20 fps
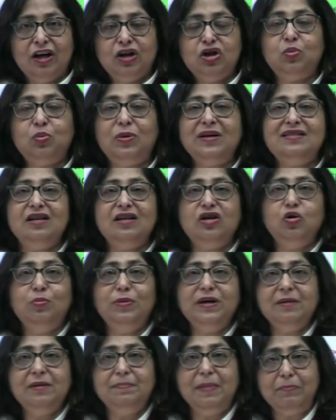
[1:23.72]
towards the
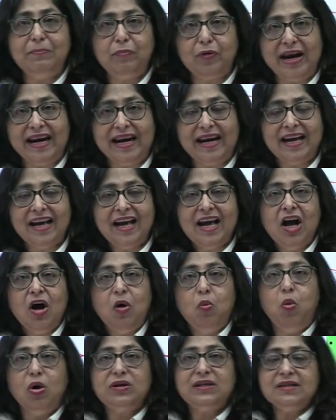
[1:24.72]
luminal membrane.
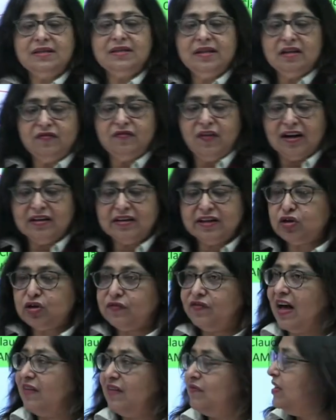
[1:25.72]
What is the advantage of
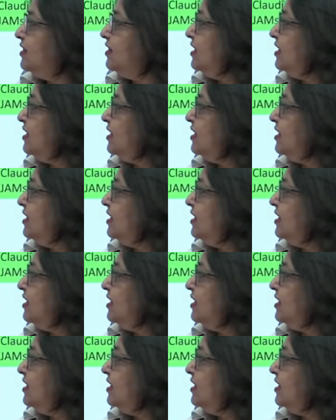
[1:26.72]
having